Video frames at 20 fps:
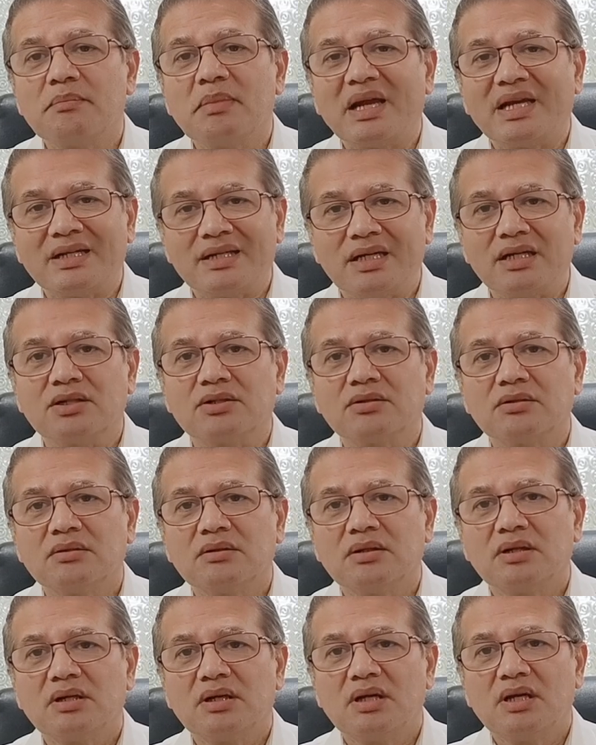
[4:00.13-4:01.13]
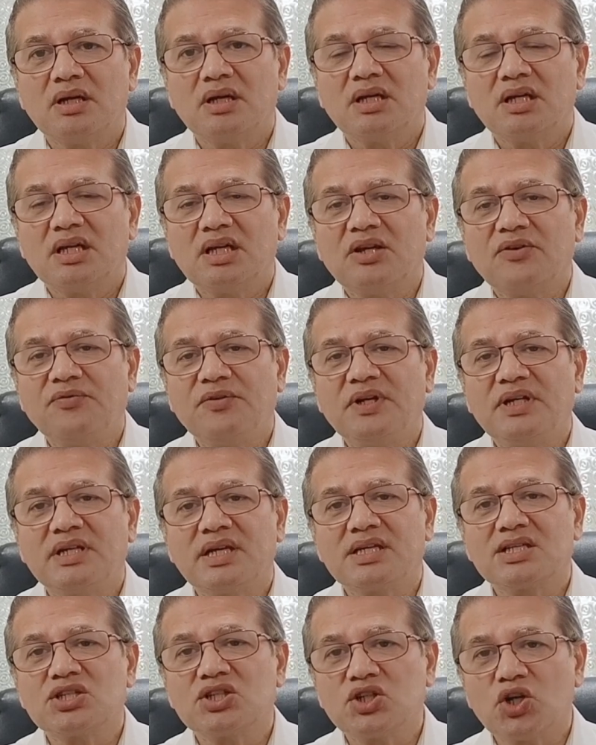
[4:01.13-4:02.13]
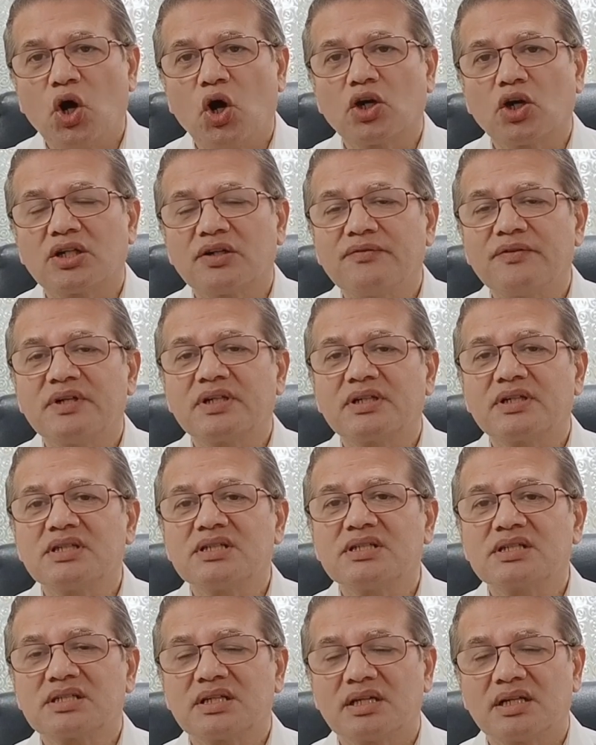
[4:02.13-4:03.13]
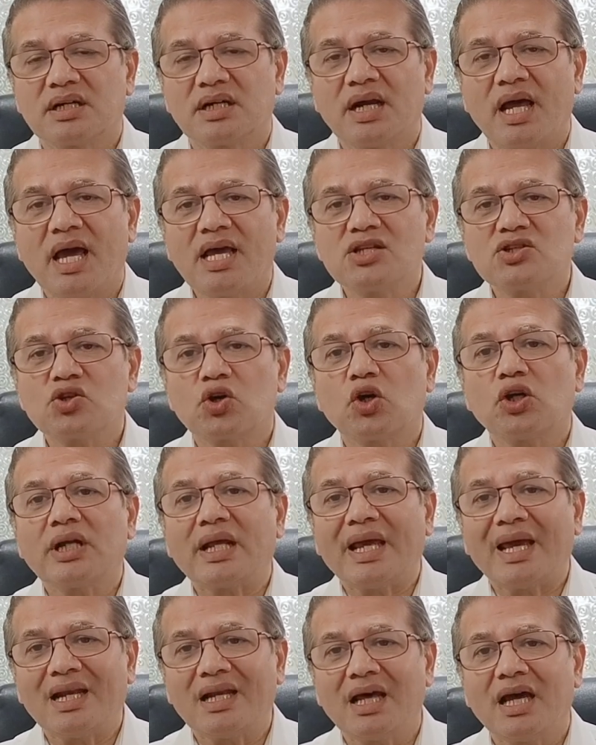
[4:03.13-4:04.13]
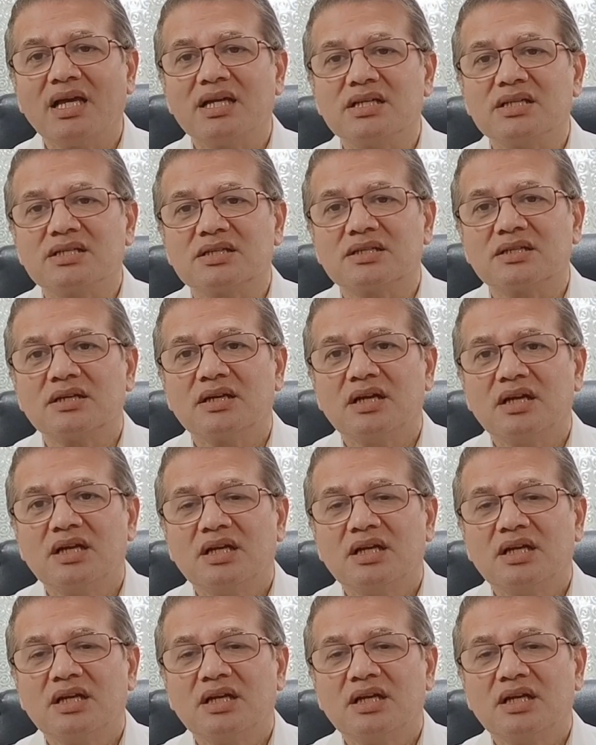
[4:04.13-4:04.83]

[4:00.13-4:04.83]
mandate, if it does not, if it relies on allies,